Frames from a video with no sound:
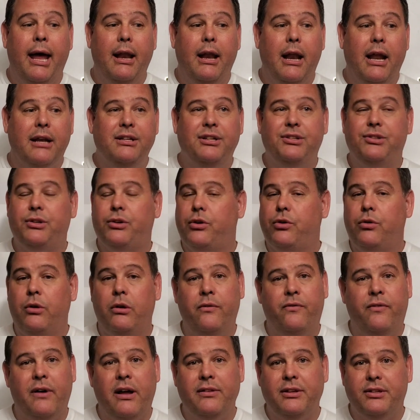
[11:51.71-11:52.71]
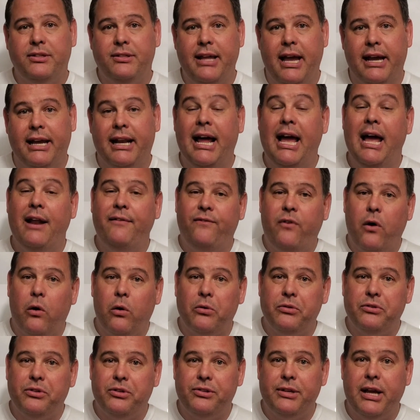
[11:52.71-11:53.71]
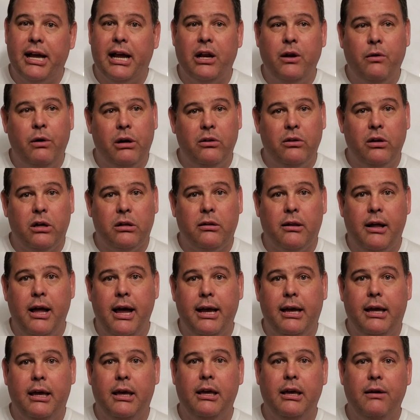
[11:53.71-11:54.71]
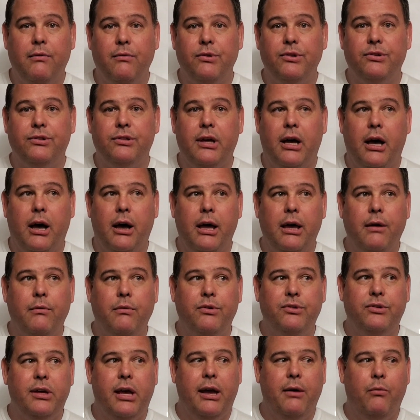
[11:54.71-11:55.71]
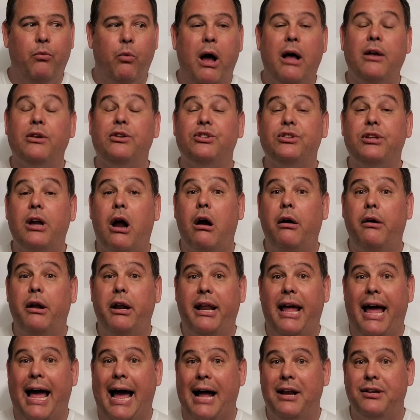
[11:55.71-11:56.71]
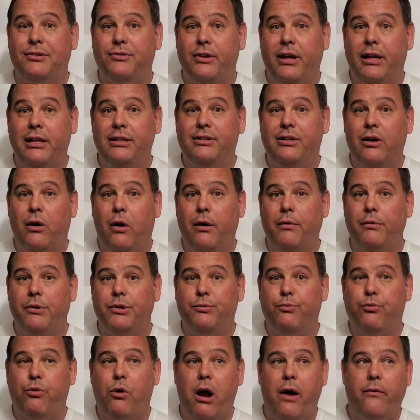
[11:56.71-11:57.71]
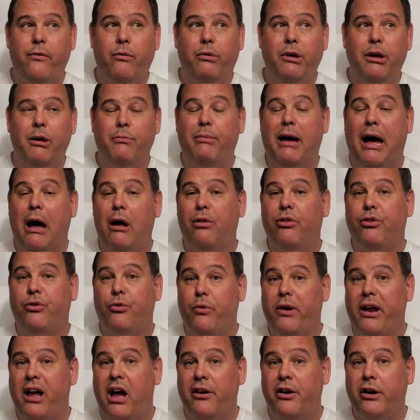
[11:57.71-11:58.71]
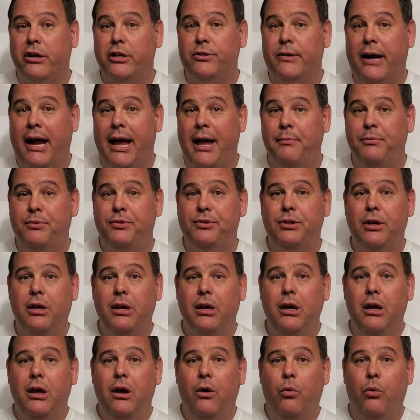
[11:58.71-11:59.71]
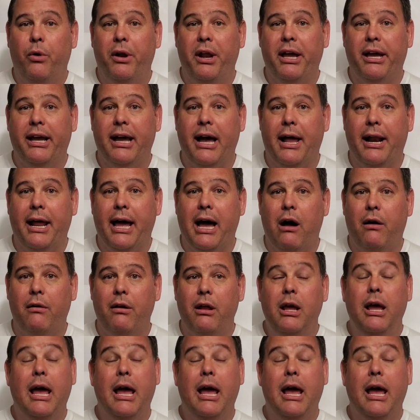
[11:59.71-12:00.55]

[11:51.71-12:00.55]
I just couldn't find the snake. And I had photos of the snake. I knew what it looked like. It was a well-started hatchling, so it was probably about 300 grams when it got out.